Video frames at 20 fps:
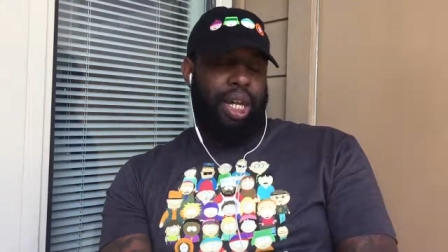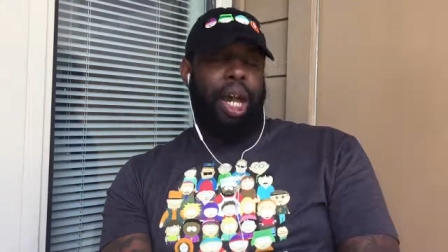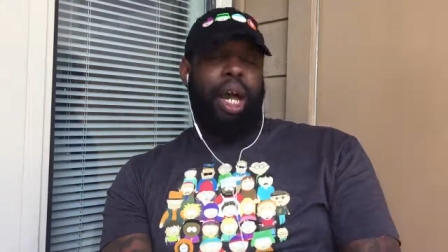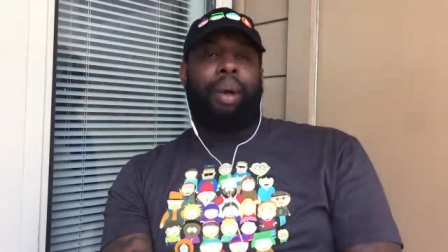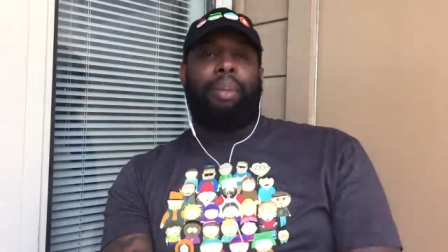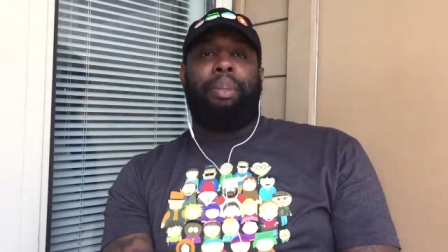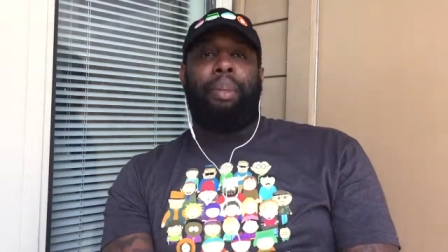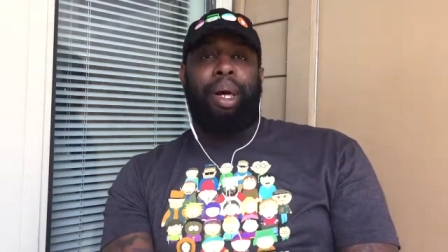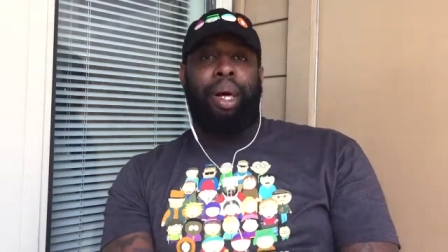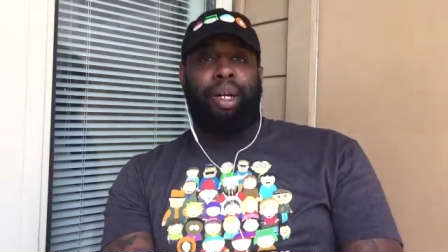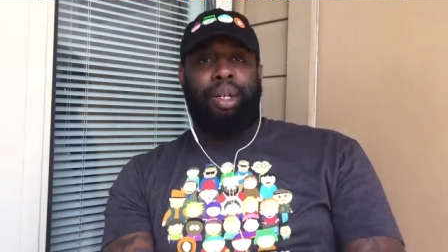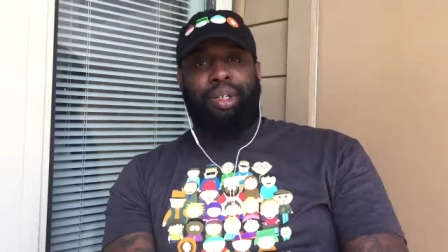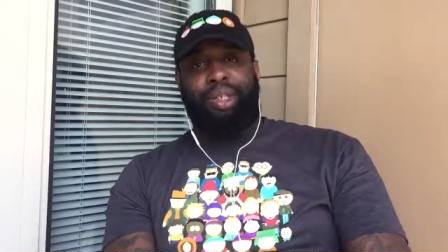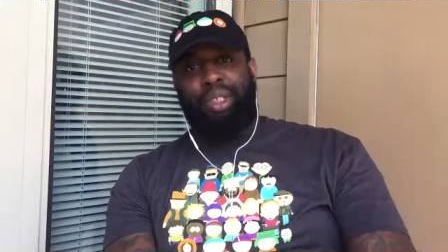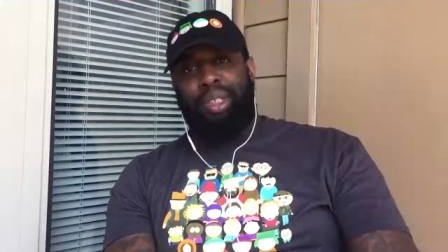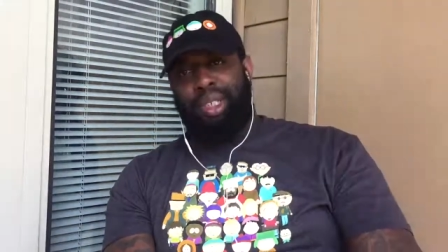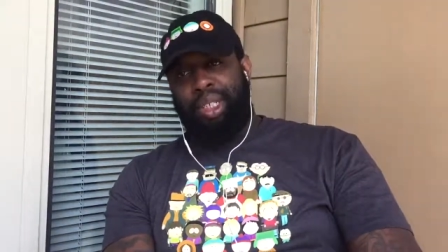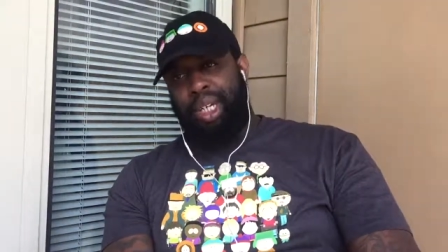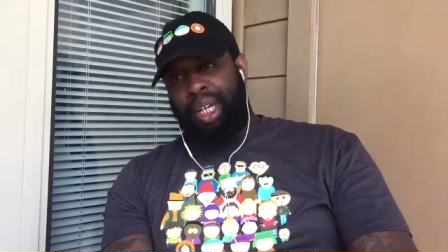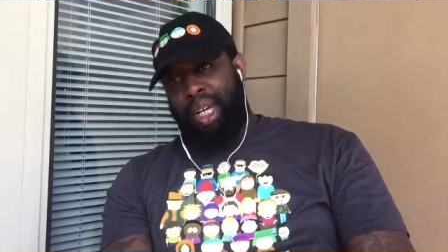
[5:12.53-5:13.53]
Cock
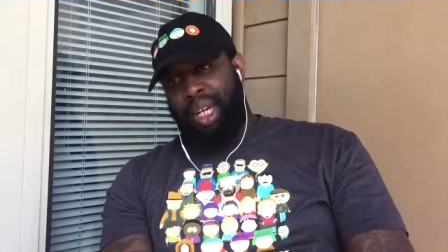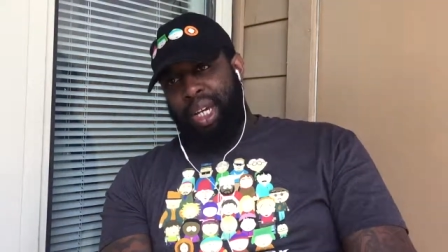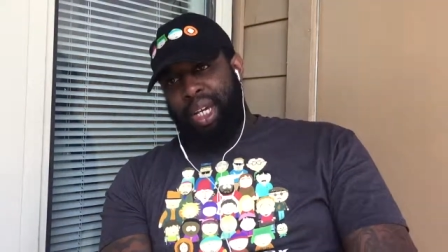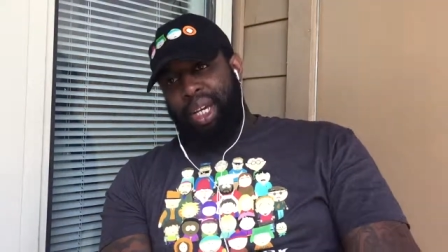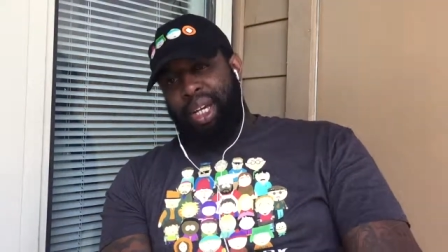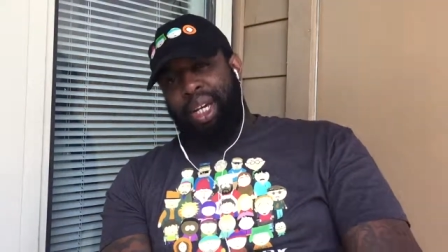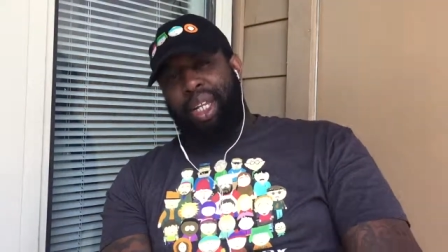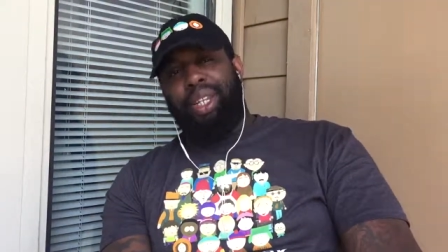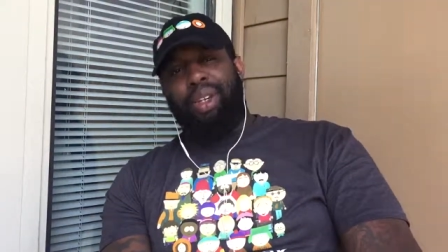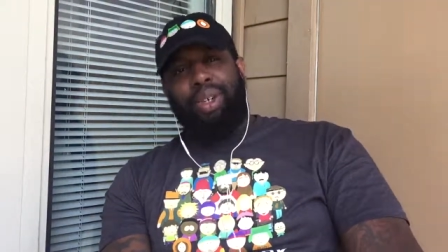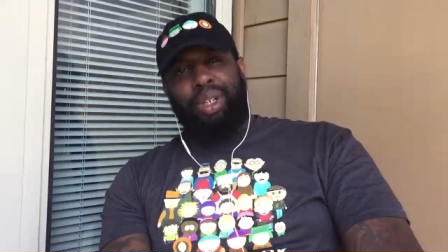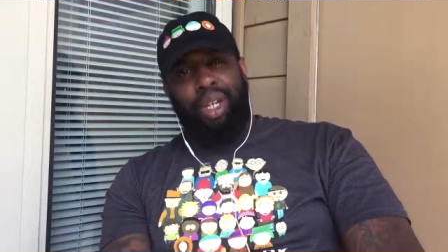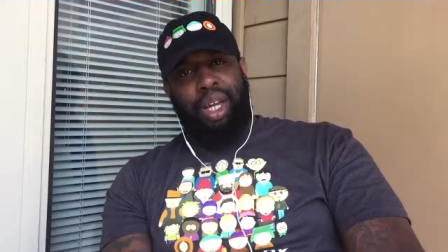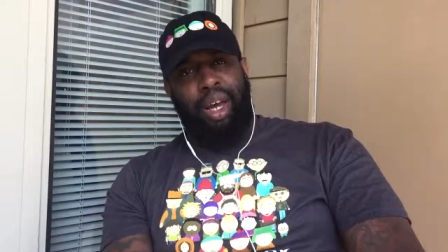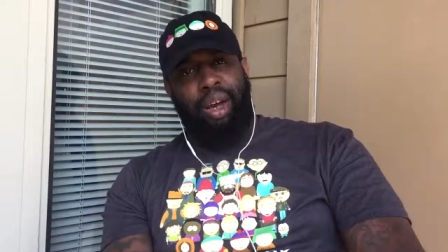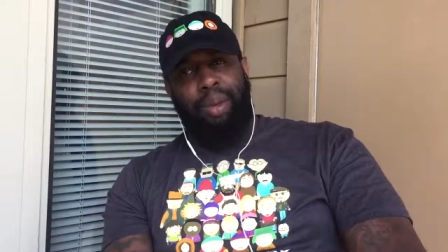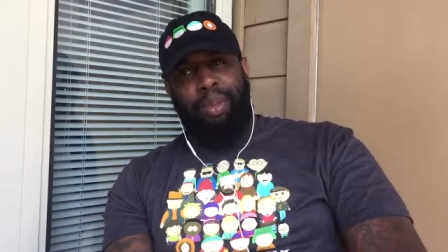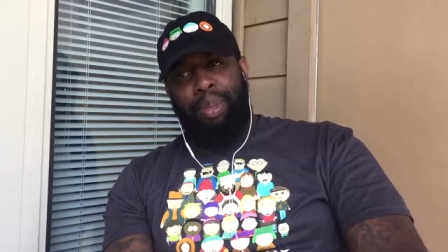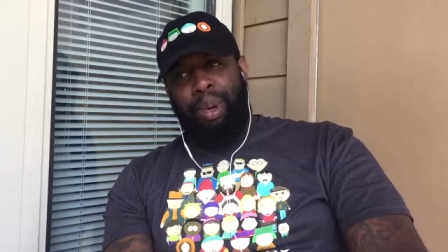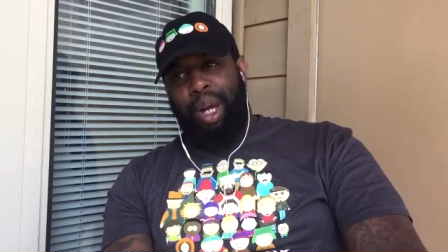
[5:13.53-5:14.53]
Blockers. I know it's
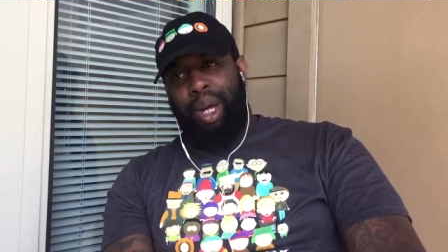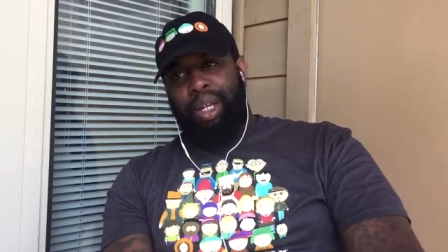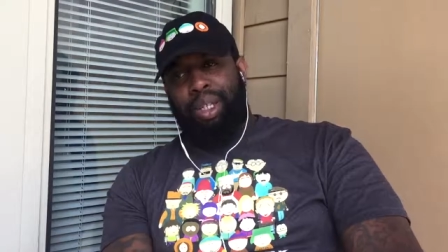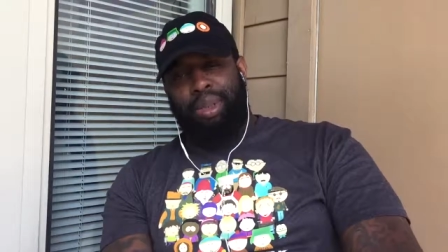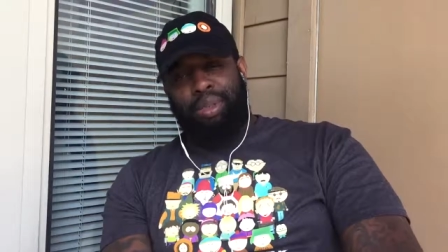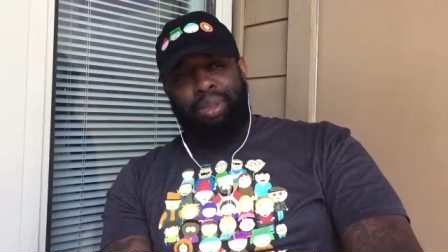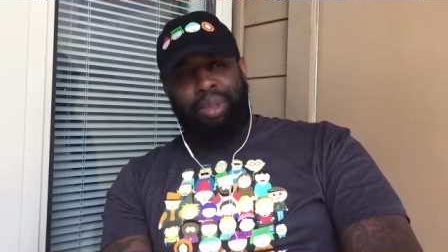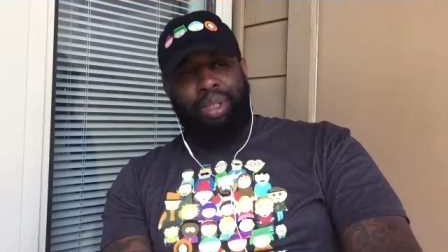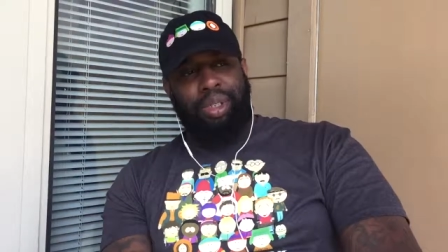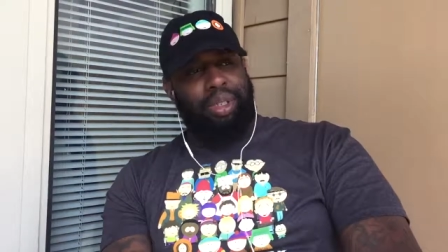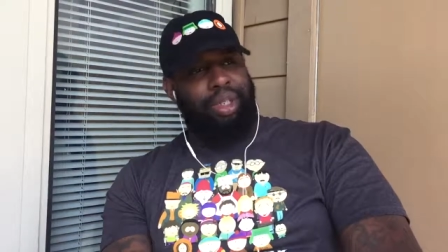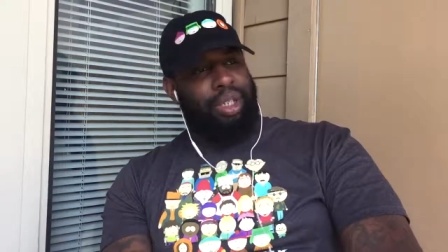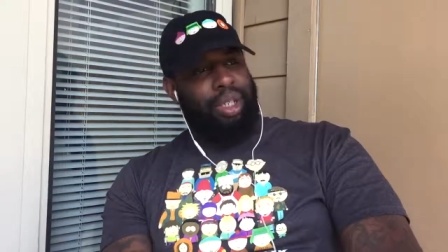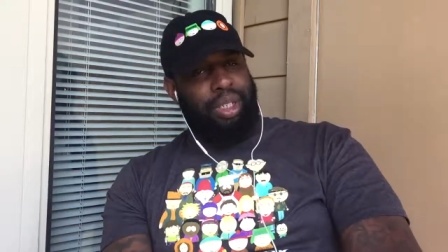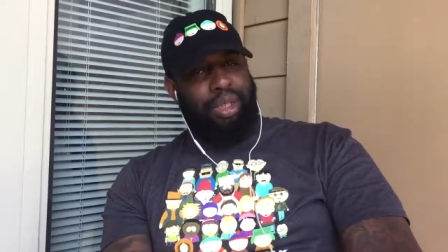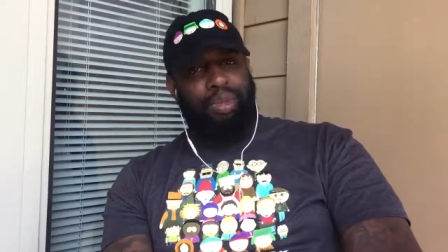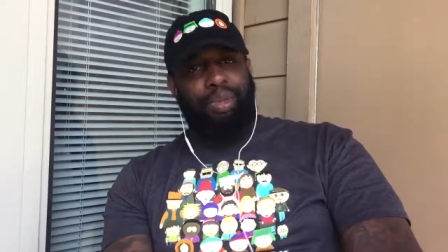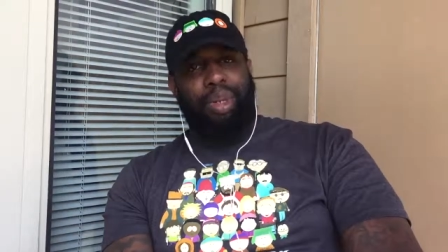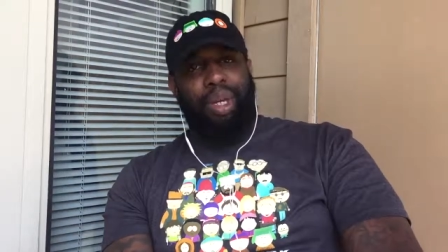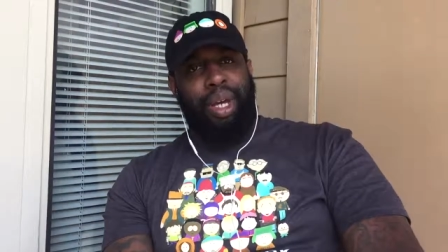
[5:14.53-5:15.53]
called blockers, but
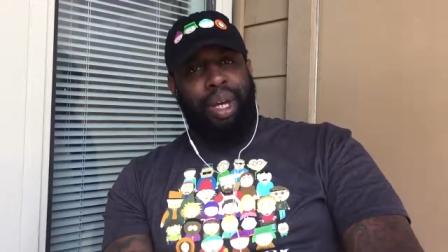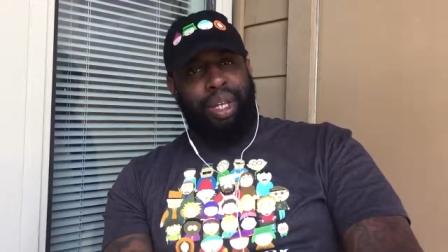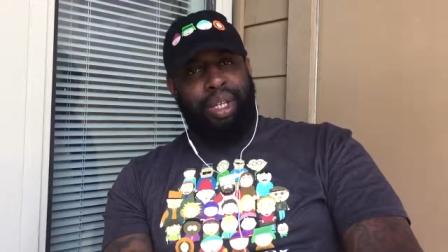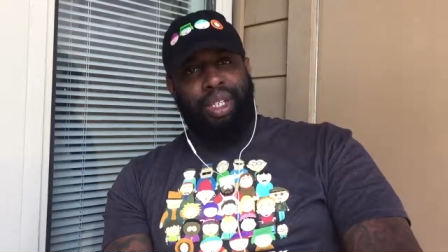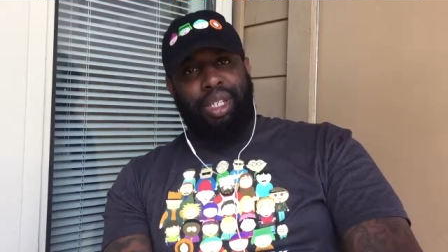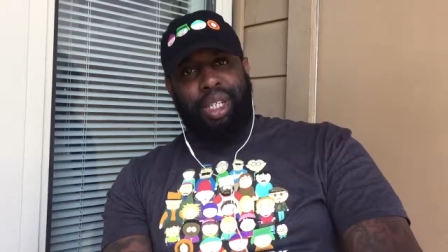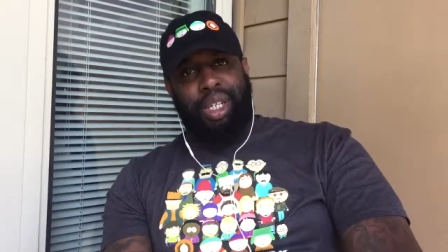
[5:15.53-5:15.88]
let's be honest,